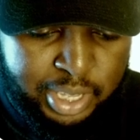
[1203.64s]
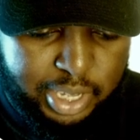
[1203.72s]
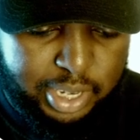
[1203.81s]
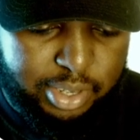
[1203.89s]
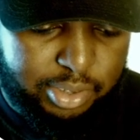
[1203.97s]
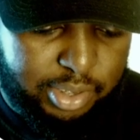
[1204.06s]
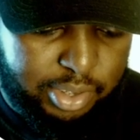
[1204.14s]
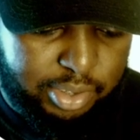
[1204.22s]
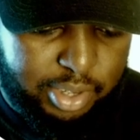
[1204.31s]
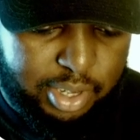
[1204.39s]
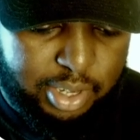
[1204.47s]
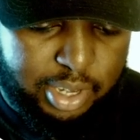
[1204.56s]
And it says,
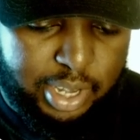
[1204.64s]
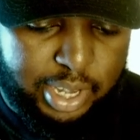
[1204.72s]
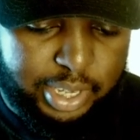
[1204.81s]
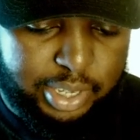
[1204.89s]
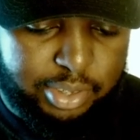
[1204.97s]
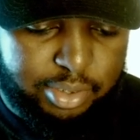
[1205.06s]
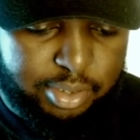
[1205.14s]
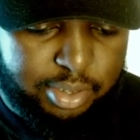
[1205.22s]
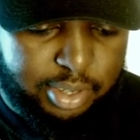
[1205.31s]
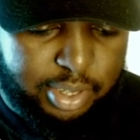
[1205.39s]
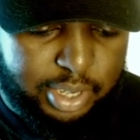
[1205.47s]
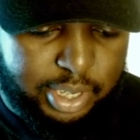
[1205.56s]
I can
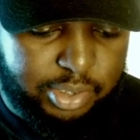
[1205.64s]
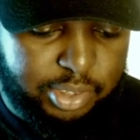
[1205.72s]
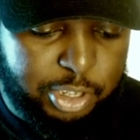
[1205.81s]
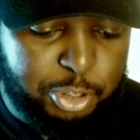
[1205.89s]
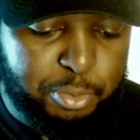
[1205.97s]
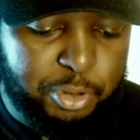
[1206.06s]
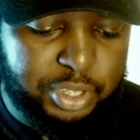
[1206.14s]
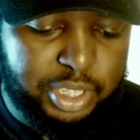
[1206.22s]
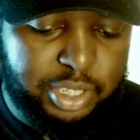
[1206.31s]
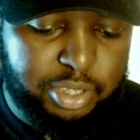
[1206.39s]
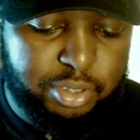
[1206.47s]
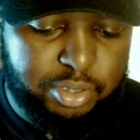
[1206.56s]
send you more
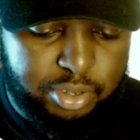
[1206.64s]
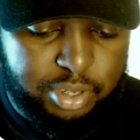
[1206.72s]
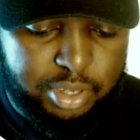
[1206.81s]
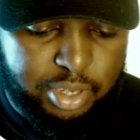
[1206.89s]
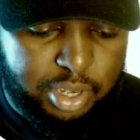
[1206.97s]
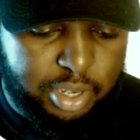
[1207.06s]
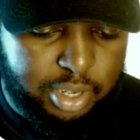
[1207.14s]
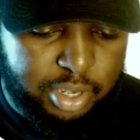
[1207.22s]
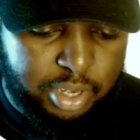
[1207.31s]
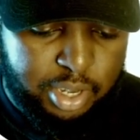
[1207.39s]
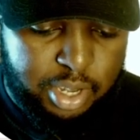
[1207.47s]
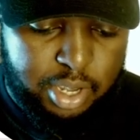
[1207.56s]
details.
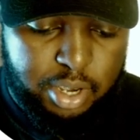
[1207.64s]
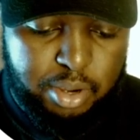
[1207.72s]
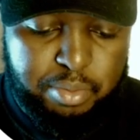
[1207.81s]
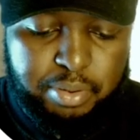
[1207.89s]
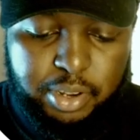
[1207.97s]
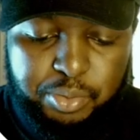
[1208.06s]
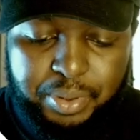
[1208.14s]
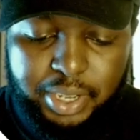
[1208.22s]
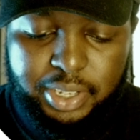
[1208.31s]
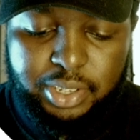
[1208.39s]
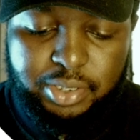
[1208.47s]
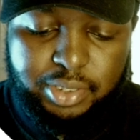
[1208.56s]
Price
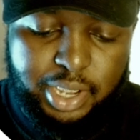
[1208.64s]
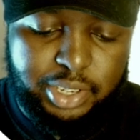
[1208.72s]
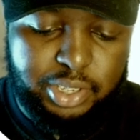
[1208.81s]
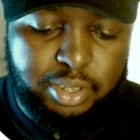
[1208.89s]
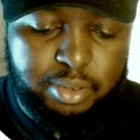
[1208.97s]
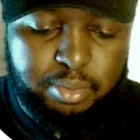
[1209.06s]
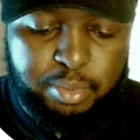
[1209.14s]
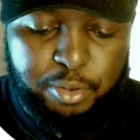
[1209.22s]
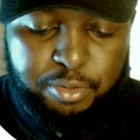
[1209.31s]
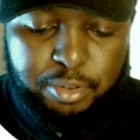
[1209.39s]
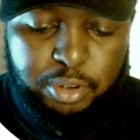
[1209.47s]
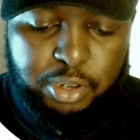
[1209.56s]
packages, action,
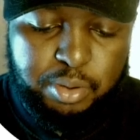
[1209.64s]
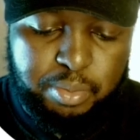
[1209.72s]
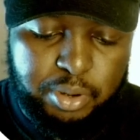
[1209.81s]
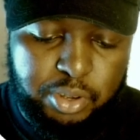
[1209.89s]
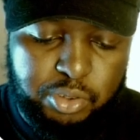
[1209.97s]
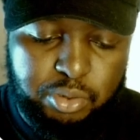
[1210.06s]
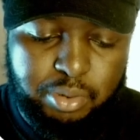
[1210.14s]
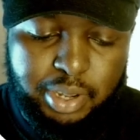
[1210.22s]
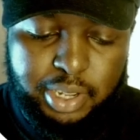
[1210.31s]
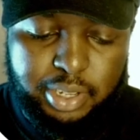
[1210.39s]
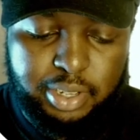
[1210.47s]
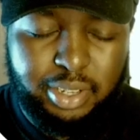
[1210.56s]
portfolio, past
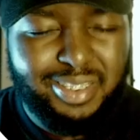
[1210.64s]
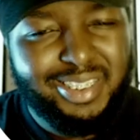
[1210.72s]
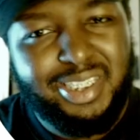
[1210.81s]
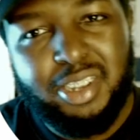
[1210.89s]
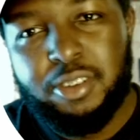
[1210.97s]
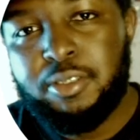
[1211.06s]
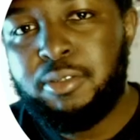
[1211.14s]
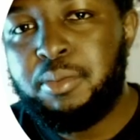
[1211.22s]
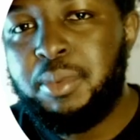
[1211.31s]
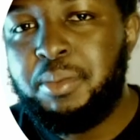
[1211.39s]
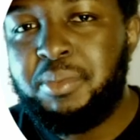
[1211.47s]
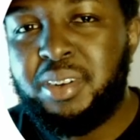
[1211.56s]
work.
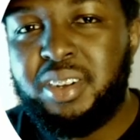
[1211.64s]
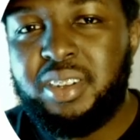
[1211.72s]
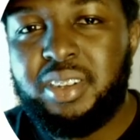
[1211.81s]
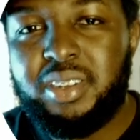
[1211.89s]
Remember,